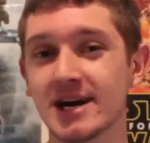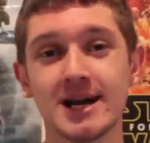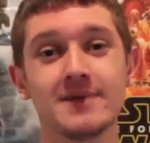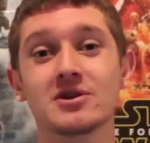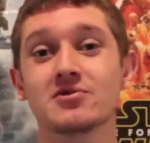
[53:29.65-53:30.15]

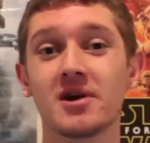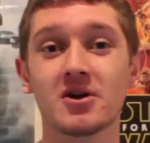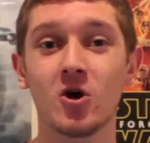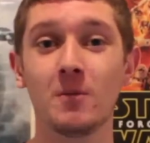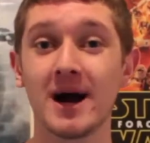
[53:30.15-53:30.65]
Another
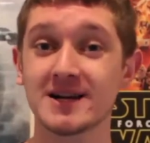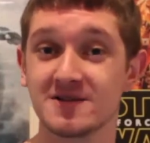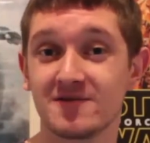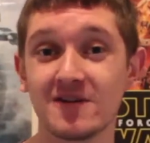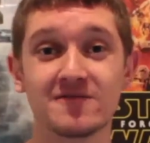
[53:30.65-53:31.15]
great callback to
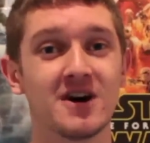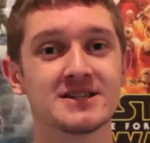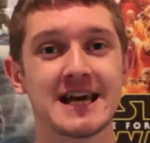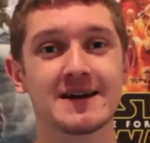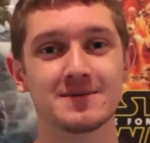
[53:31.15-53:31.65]
the very
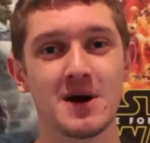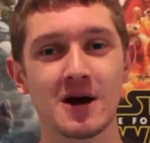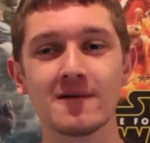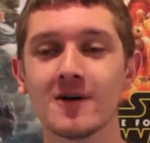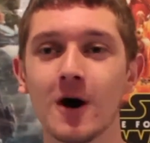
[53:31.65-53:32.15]
first Captain
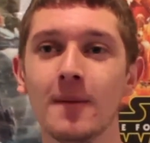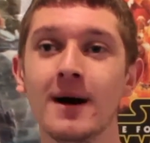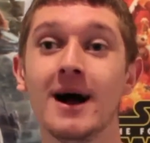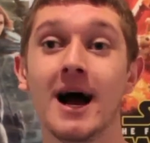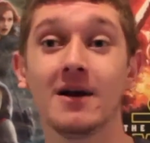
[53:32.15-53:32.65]
America film.
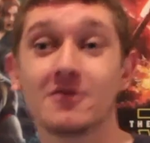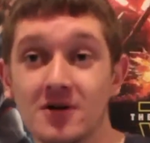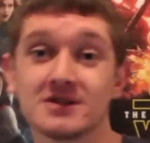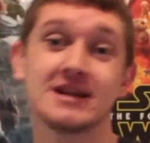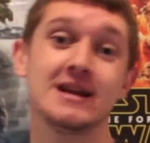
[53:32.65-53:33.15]
And of
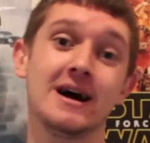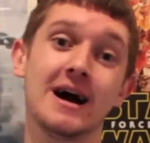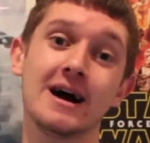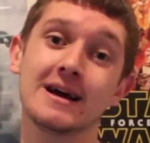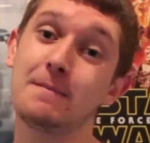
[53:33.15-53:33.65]
course, then
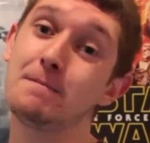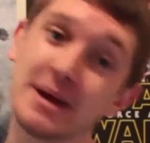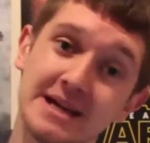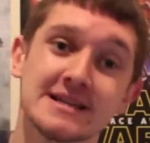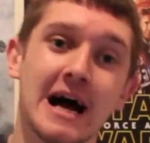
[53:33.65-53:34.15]
he
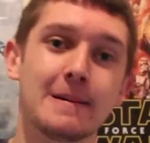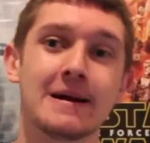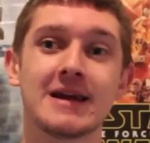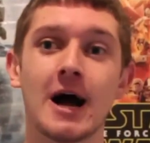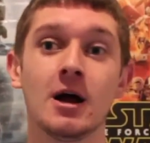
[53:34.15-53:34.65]
beats Iron
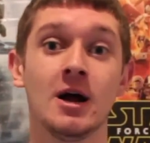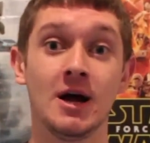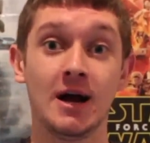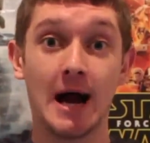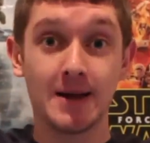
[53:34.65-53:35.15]
Man down
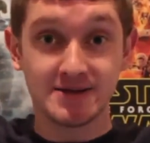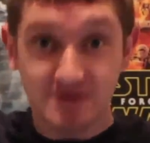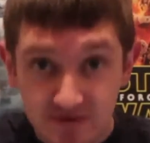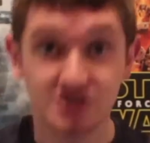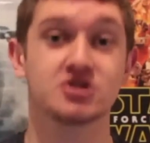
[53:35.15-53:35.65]
and then
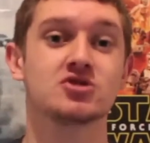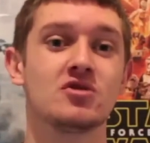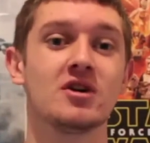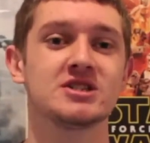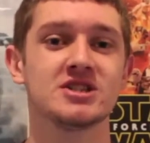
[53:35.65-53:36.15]

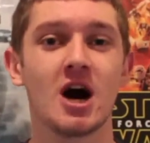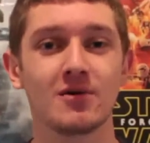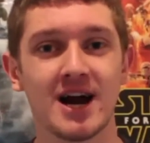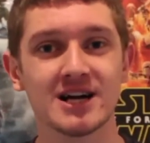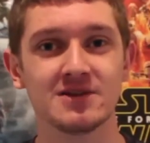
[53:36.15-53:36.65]
destroys his
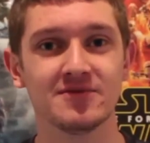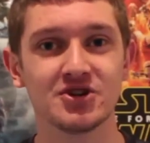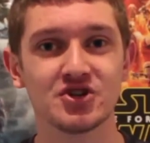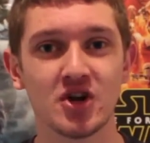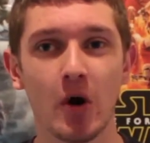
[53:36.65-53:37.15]
arc reactor with
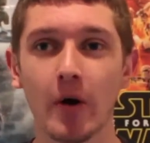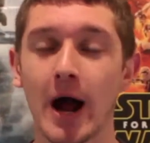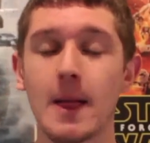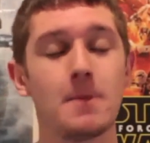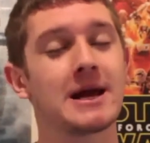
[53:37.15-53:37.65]
his shield.
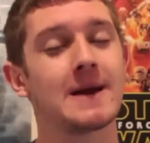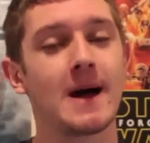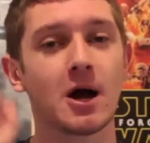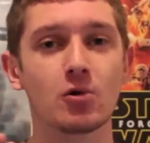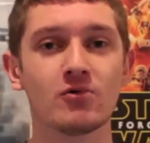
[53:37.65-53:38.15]
And then we get
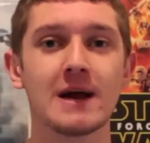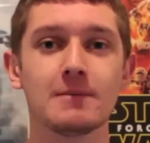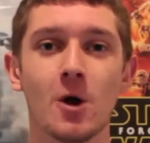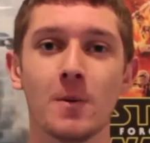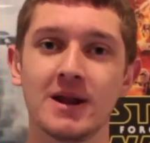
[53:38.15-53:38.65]
that great
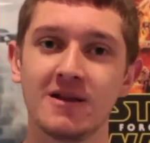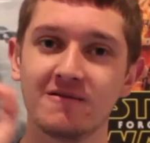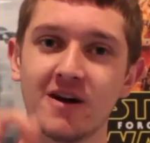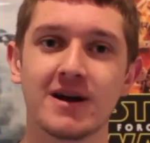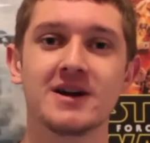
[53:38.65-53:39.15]
moment at the
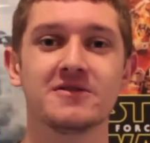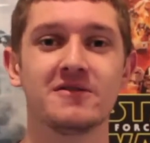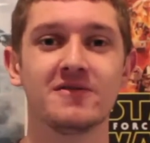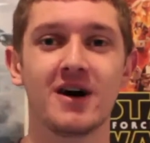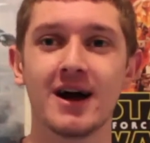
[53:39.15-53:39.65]
very end of
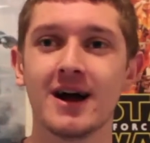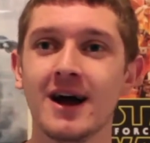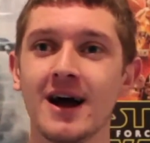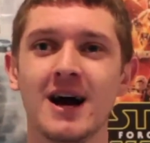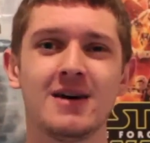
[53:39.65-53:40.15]
the fight.
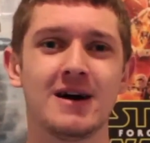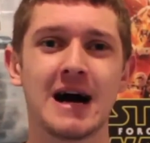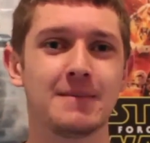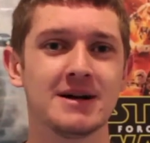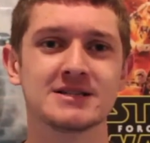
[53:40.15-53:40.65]

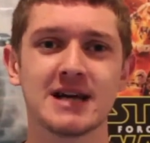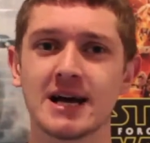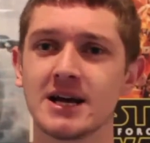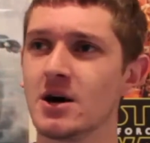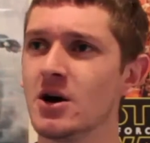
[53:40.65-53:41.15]
Iron Man's
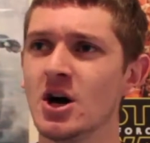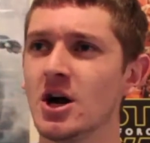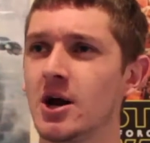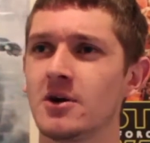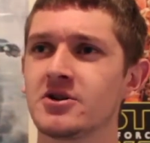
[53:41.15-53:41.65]
like, you
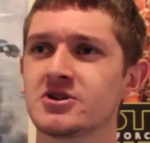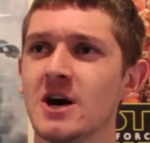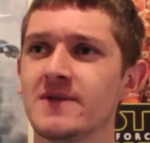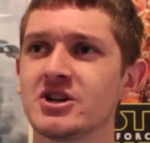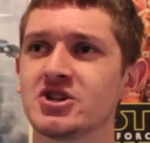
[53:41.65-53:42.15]
don't
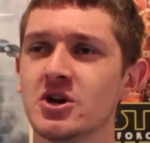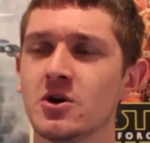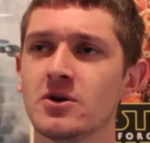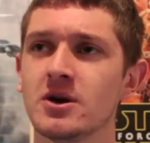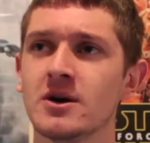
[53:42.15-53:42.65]
deserve that
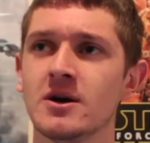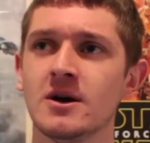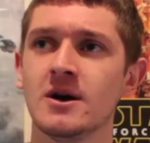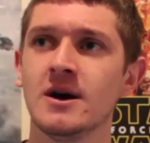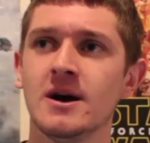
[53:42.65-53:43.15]
shield.
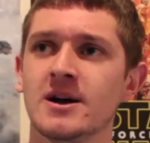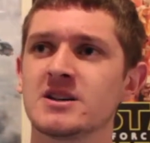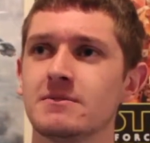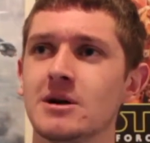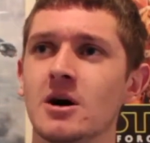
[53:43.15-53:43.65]
It
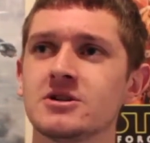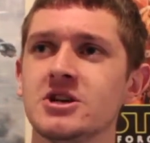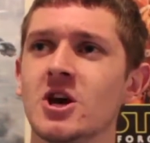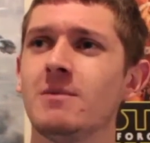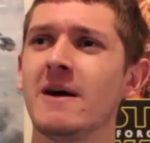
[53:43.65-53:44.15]
doesn't belong
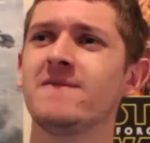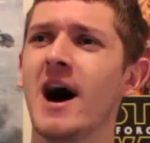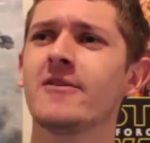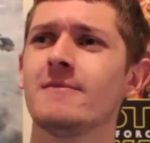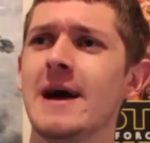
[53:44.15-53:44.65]
to you. My
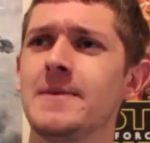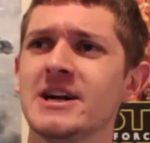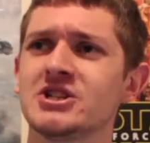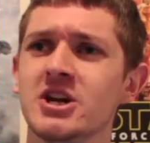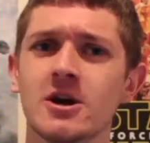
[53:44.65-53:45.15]
father made
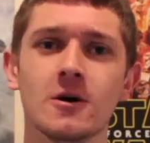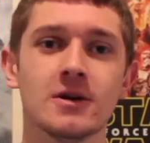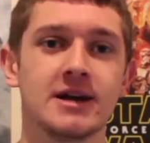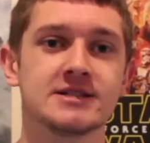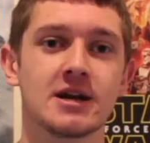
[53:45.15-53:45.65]
that
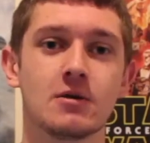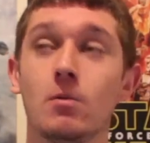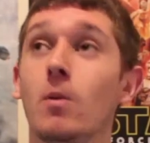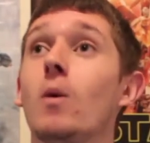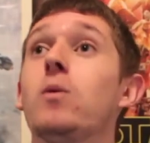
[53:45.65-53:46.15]
shield. And it's like,
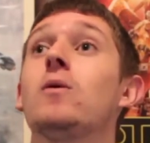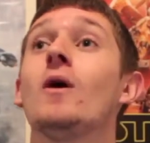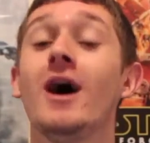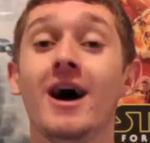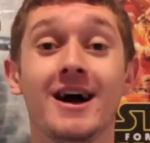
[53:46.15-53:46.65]
whoa,
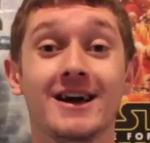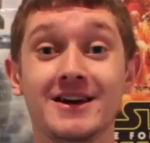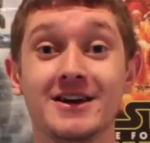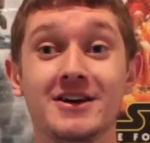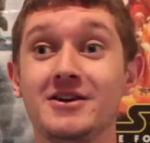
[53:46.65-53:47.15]

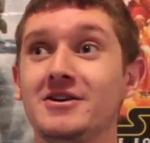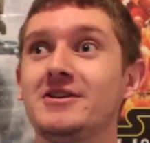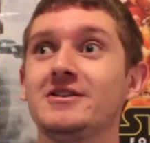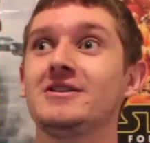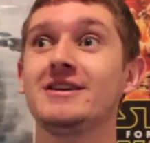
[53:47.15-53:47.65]

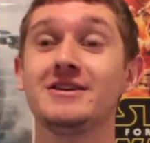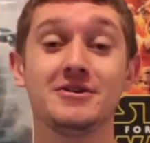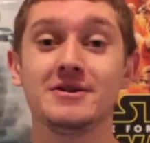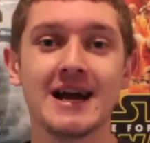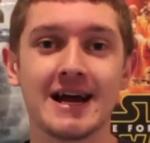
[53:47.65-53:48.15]

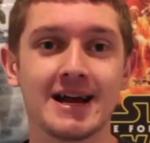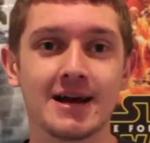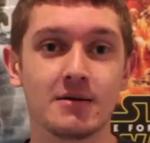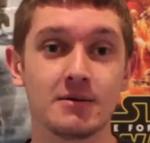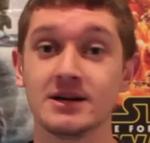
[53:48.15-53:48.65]
you get it.
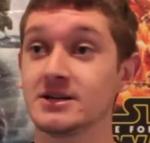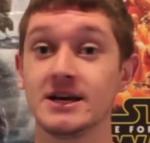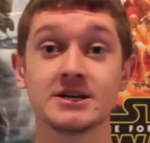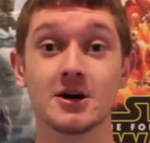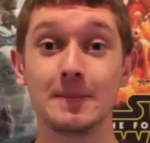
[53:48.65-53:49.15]
Like,
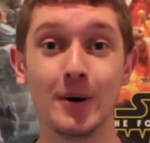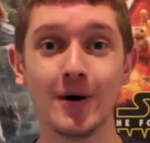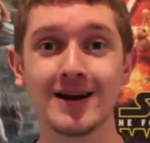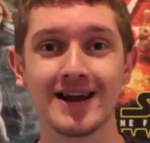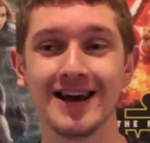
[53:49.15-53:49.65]
he's got a
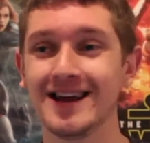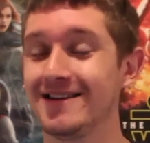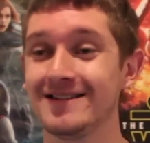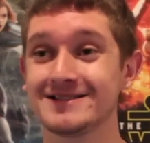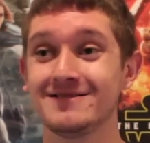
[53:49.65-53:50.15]
point.
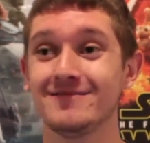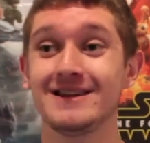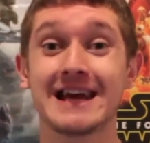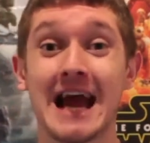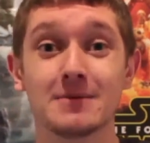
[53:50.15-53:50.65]
It's not
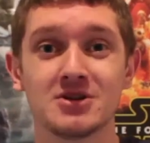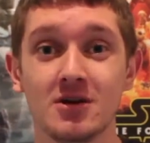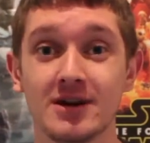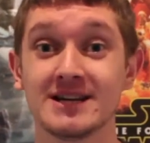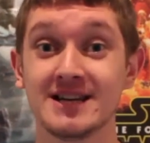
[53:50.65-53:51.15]
really Cap's
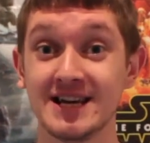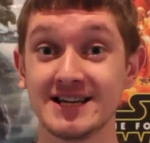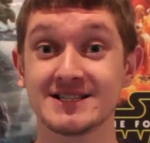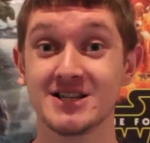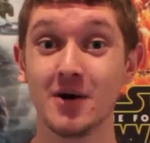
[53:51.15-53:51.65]
shield.
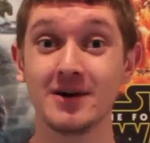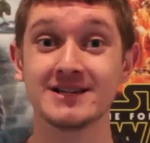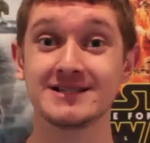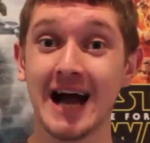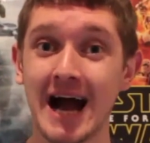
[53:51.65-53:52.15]
It's
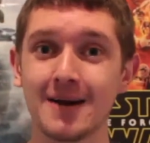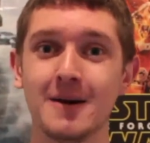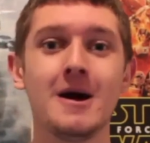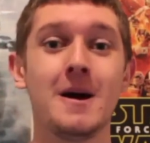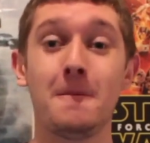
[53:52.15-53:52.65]
Tony's dad
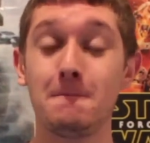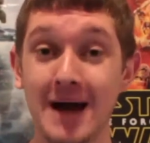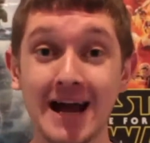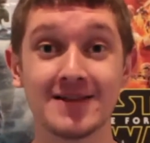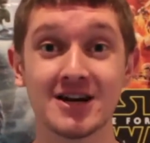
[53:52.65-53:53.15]

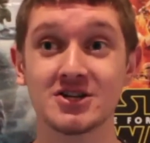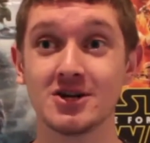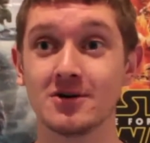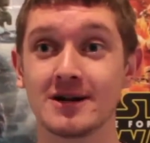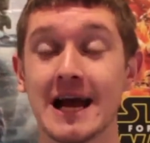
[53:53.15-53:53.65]
made that
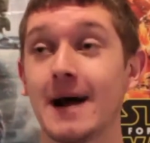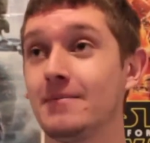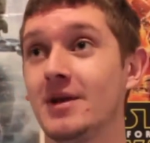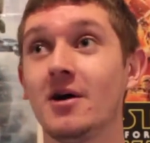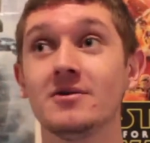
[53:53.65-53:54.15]
shield, and Cap
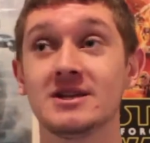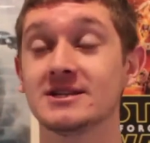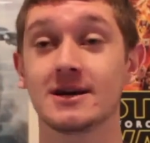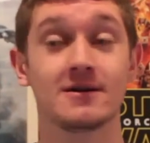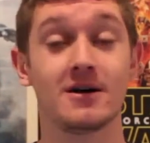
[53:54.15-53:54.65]
knows, and
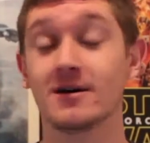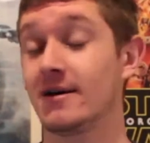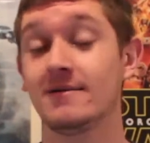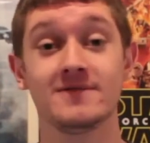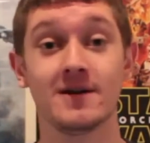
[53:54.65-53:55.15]
he's like,
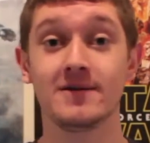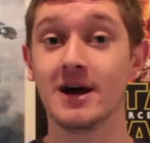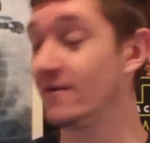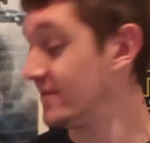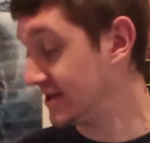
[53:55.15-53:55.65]
okay, fair
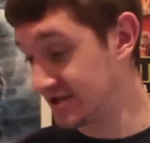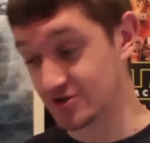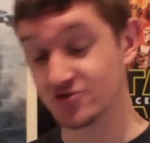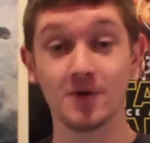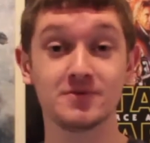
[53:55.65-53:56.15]
enough, and he
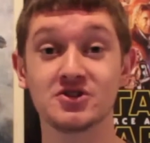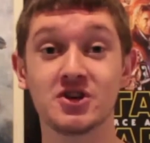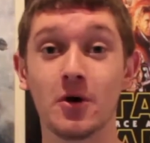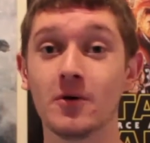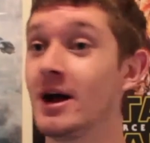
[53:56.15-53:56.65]
just drops the
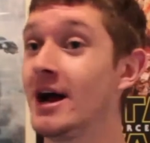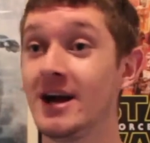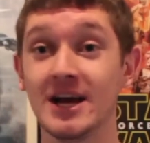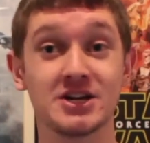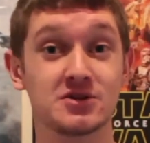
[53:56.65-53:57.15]
shield.
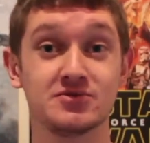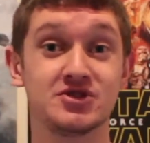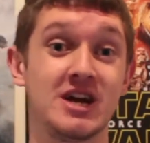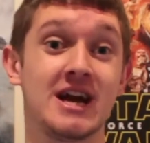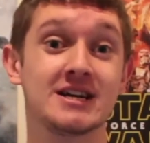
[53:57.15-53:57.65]
He just
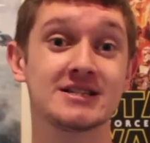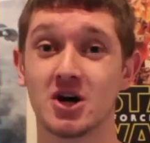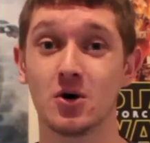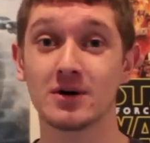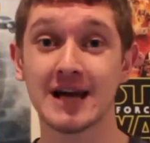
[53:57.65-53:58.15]
rejects
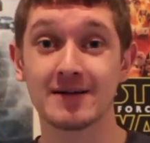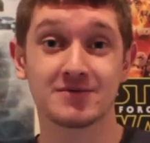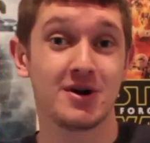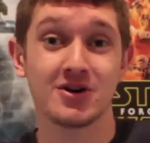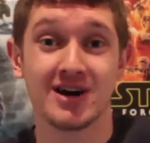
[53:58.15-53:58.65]
the whole
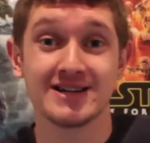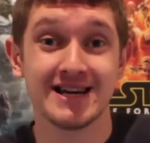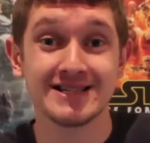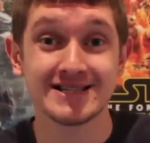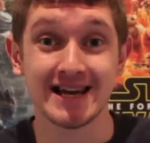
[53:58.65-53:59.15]
Captain America
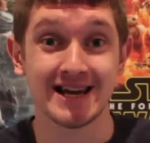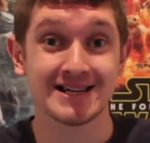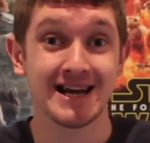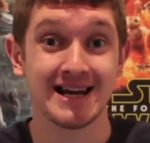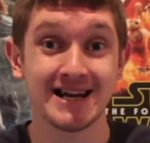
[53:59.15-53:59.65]
identity
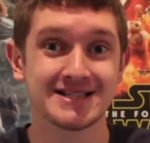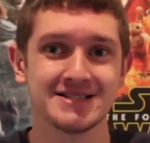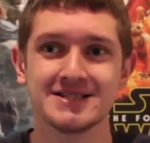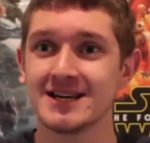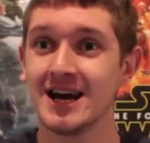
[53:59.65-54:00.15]
in
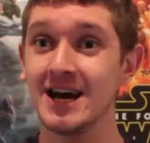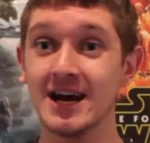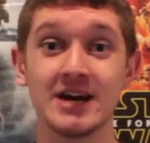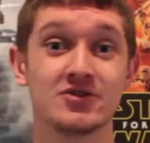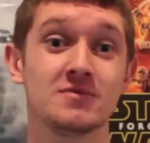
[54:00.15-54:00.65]
essence.
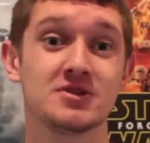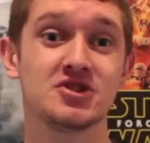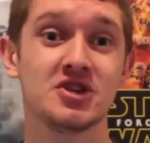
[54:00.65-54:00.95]
He drops the